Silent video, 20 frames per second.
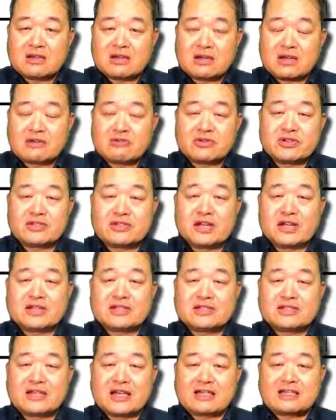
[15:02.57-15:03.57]
I
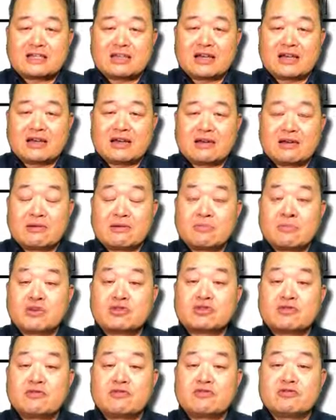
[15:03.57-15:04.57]
realize that
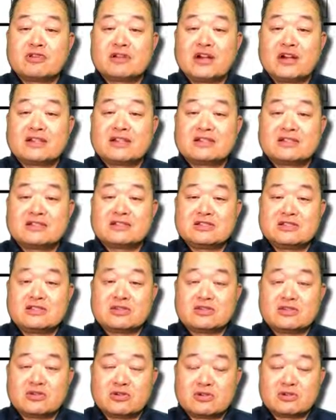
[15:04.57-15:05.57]
most of you got it
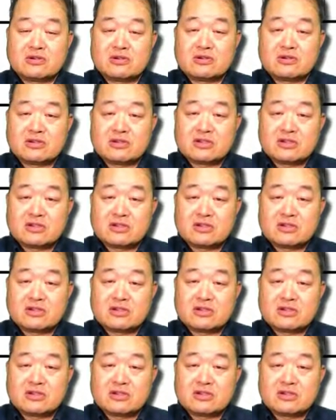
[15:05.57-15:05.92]
in your